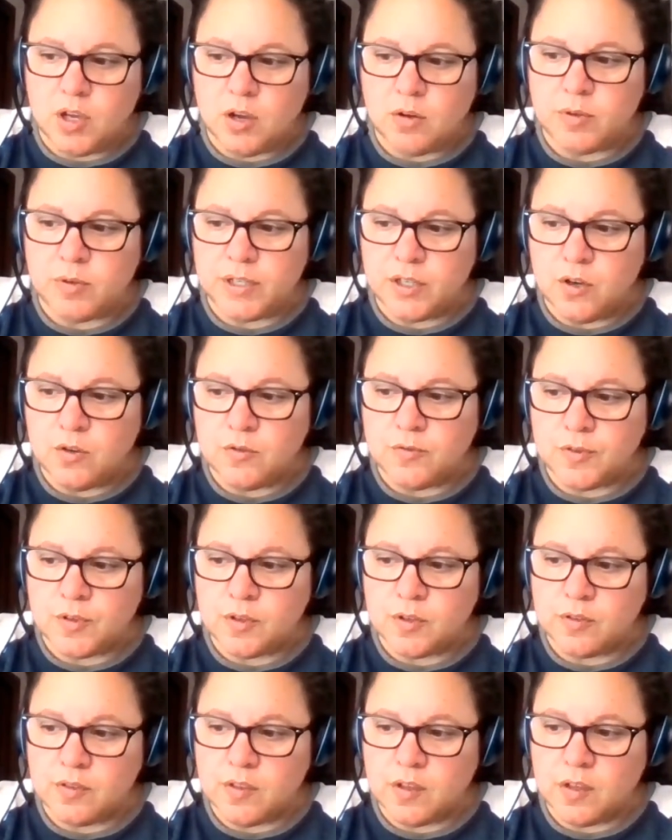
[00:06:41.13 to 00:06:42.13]
going
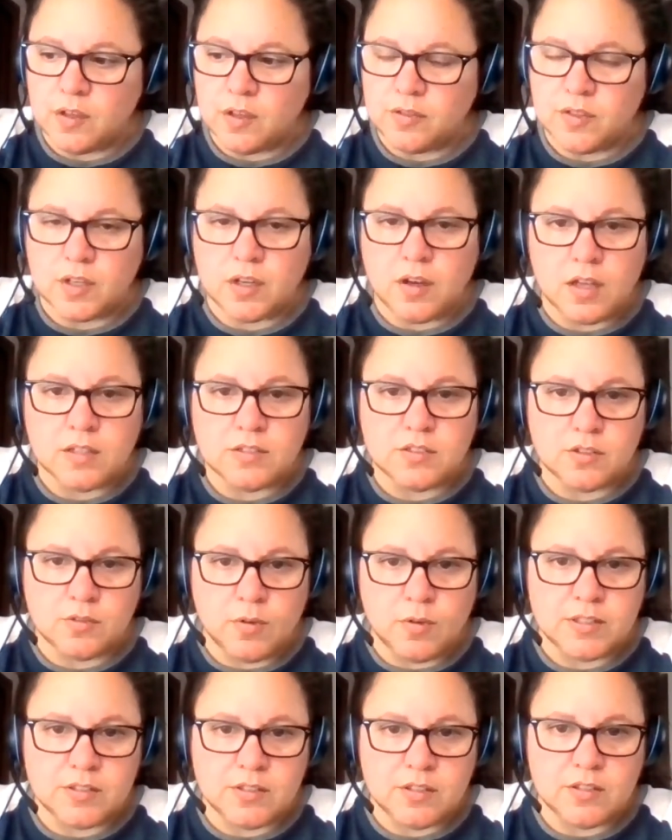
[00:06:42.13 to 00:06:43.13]
over the
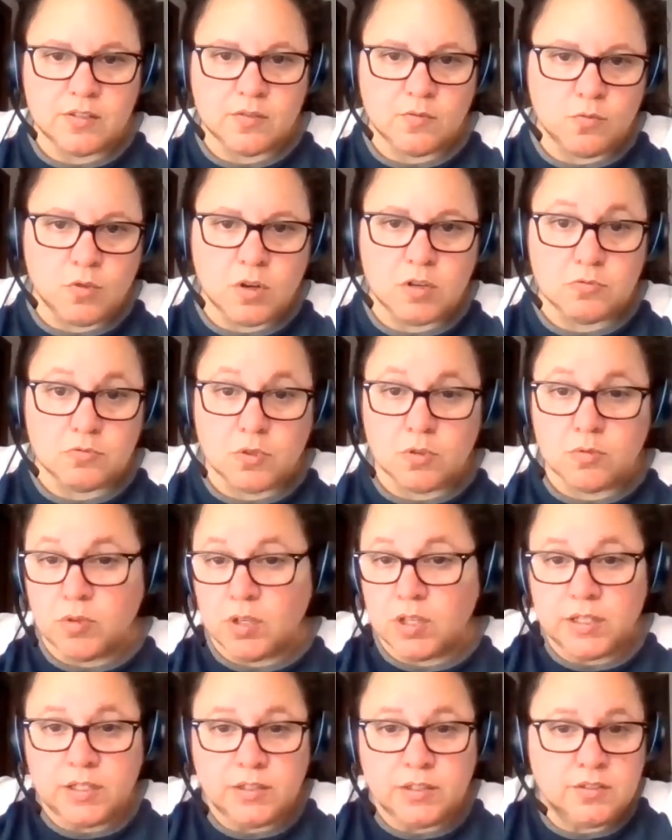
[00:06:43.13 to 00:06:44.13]
consequences and what we're
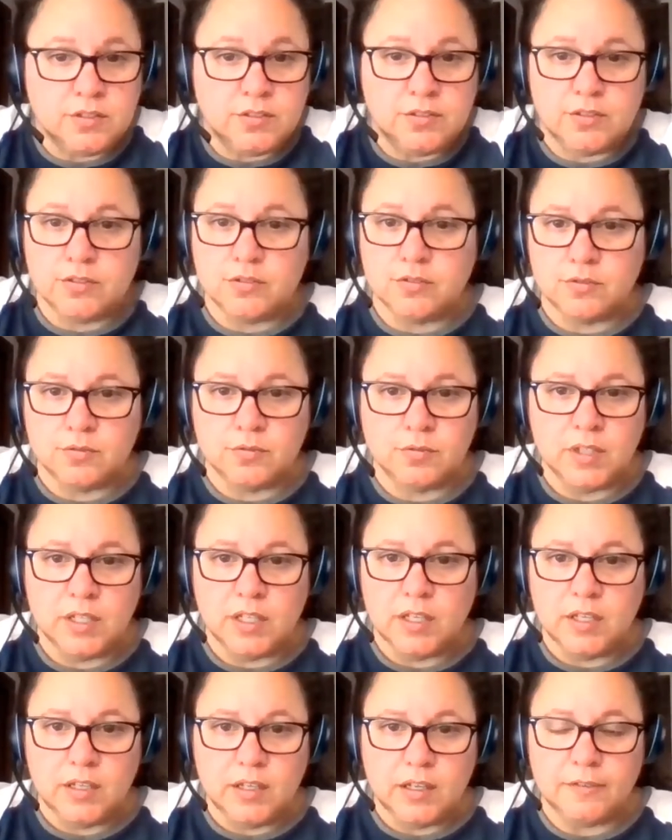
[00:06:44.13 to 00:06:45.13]
willing to do
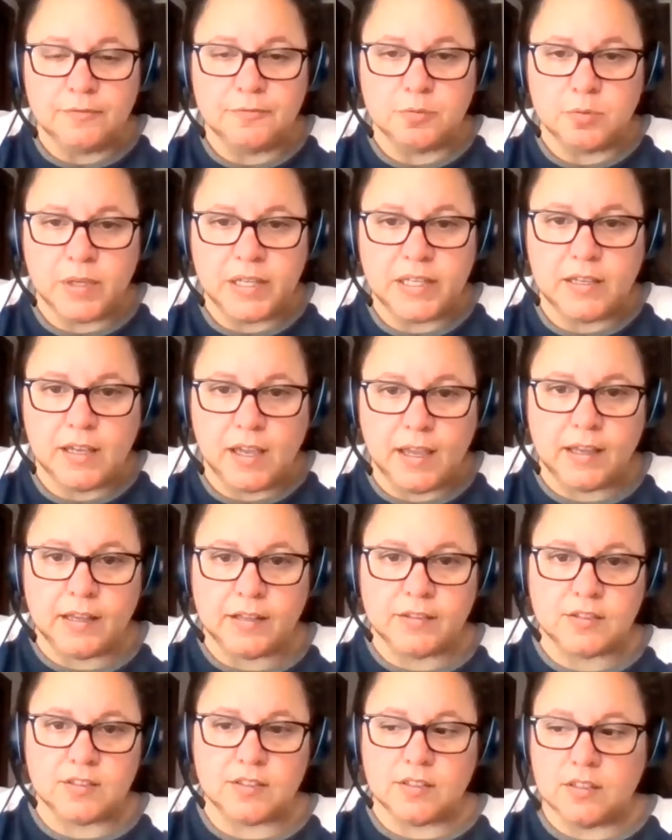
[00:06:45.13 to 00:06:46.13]
if we
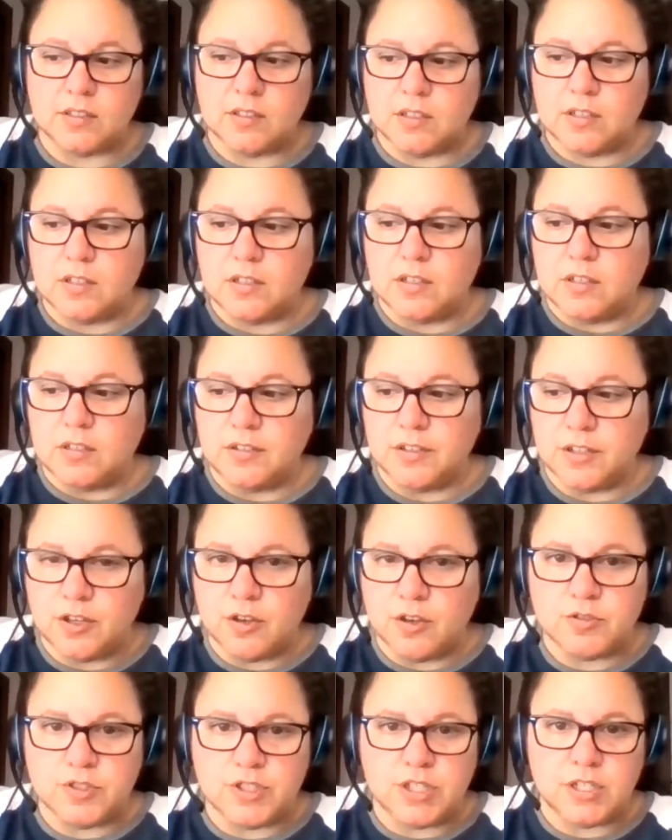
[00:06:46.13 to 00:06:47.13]
can't
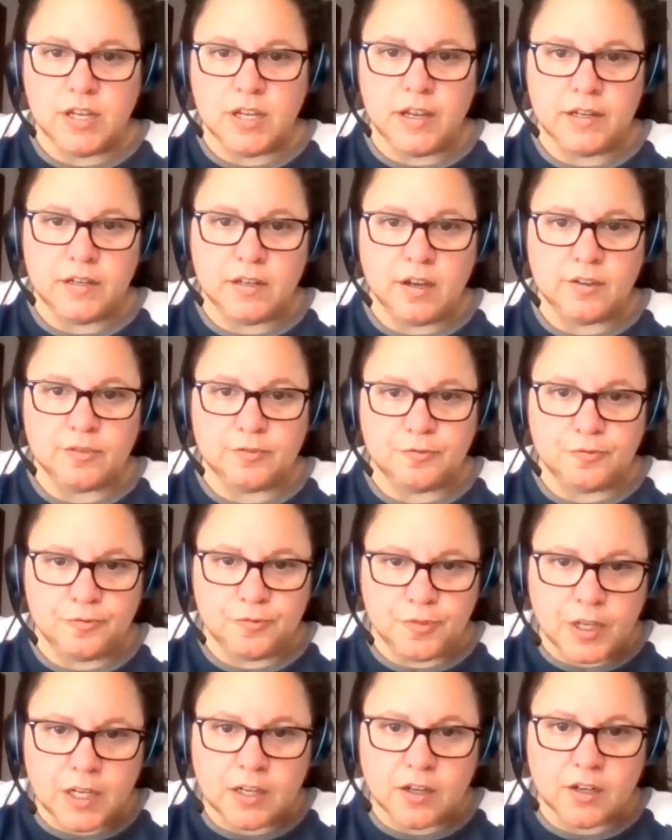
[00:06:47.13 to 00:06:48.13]
negotiate a
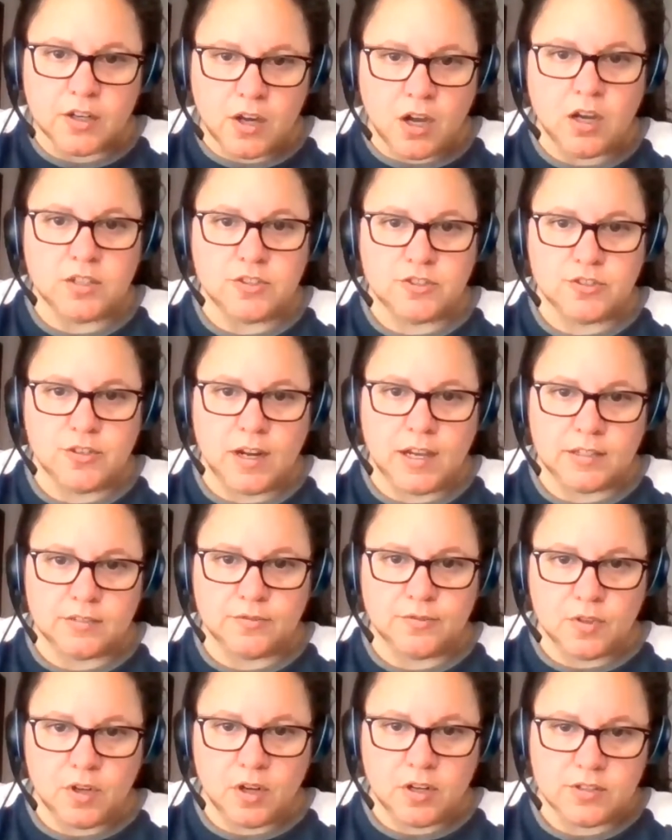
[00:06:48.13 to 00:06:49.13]
fair
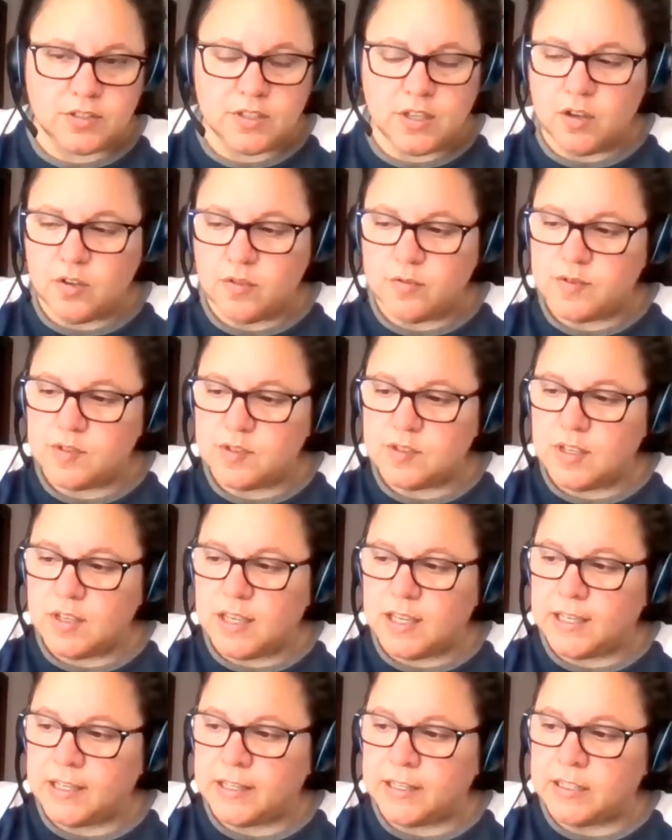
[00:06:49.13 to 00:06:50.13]
contract for
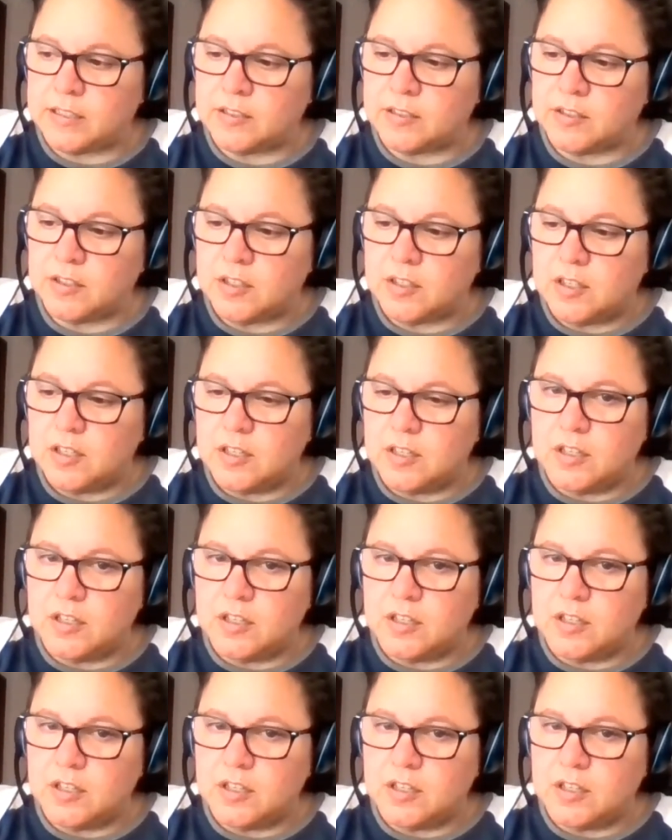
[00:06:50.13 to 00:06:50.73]
ourselves. And